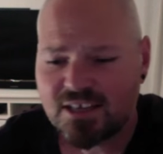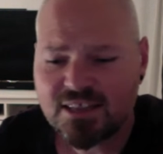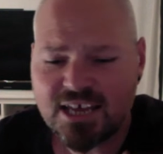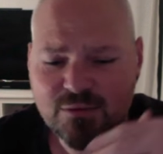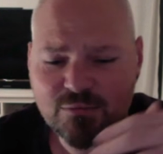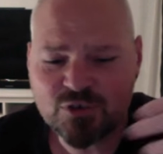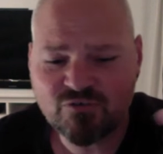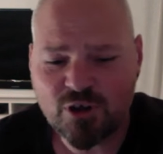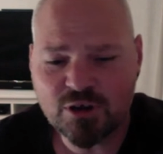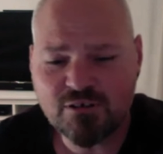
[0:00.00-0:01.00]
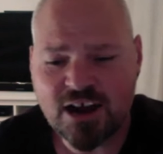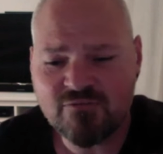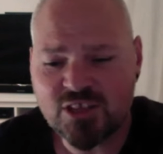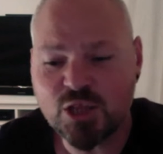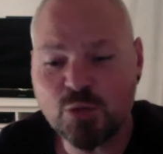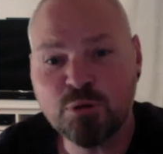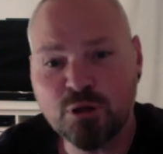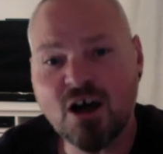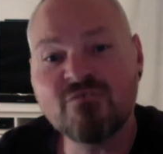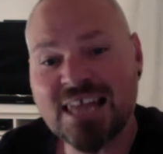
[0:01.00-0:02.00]
Then it was photographing the
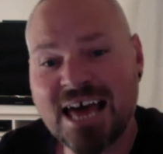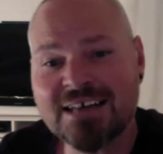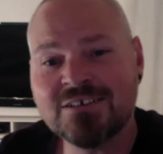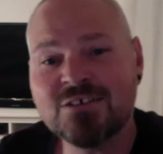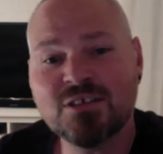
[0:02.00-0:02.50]
plot of land